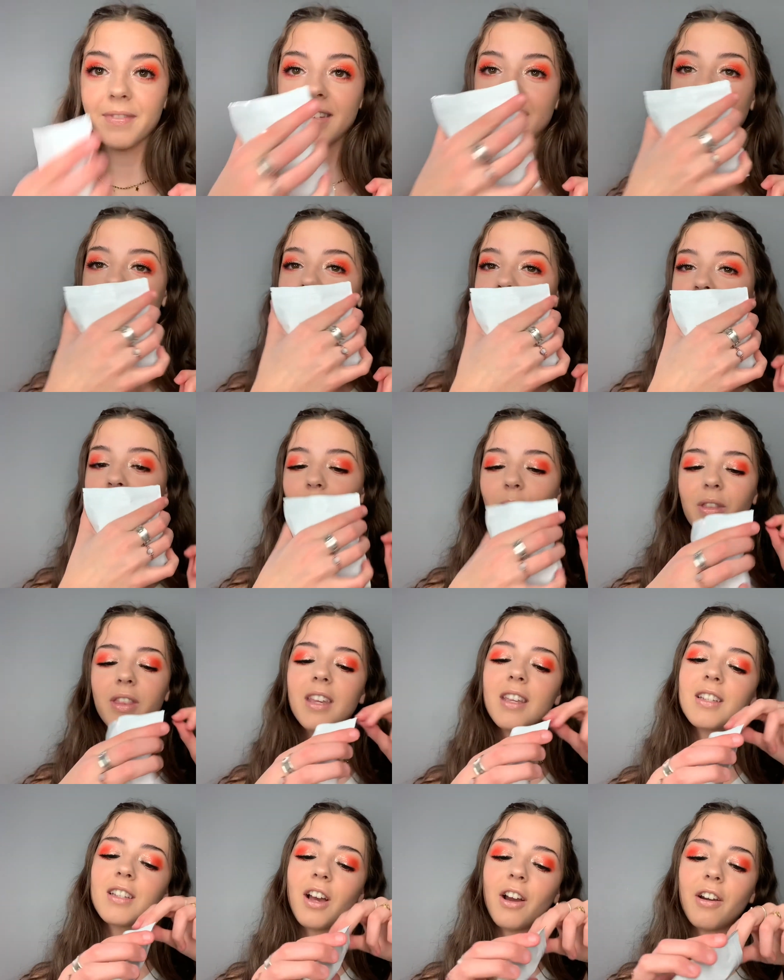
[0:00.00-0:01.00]
so
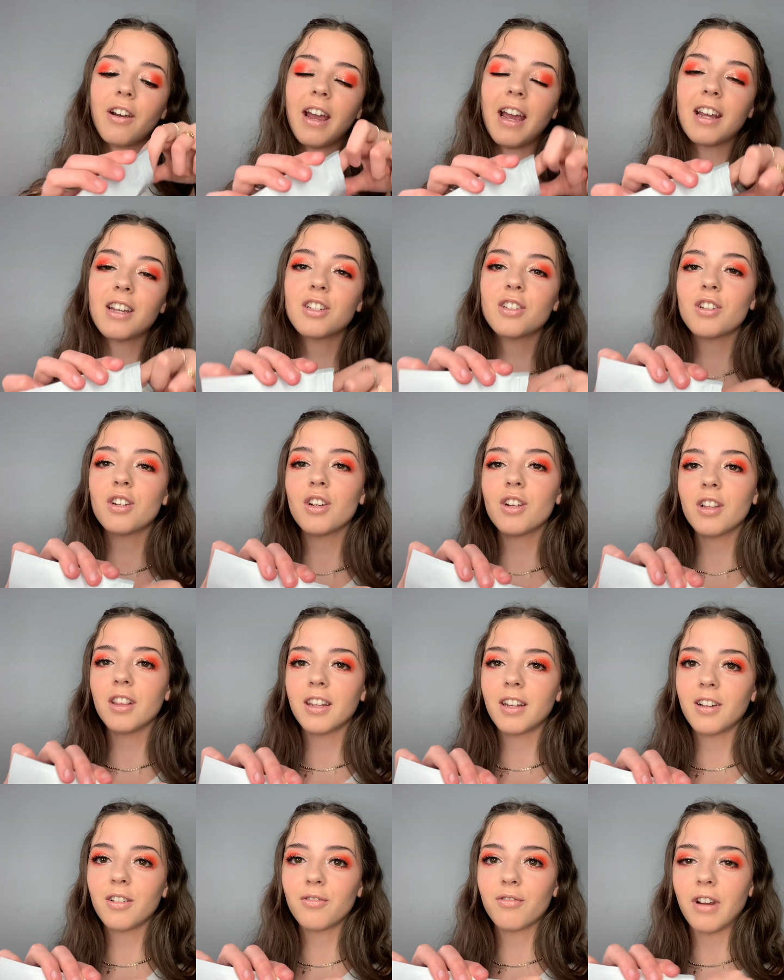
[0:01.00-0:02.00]
these are extra
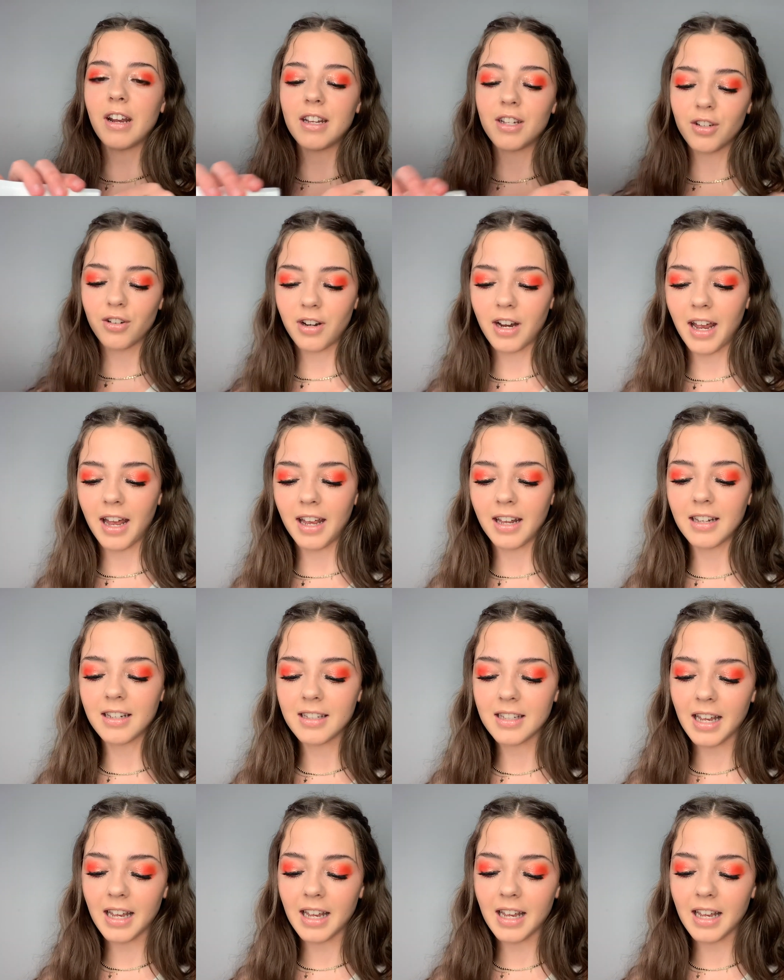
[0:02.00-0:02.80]
little razor heads,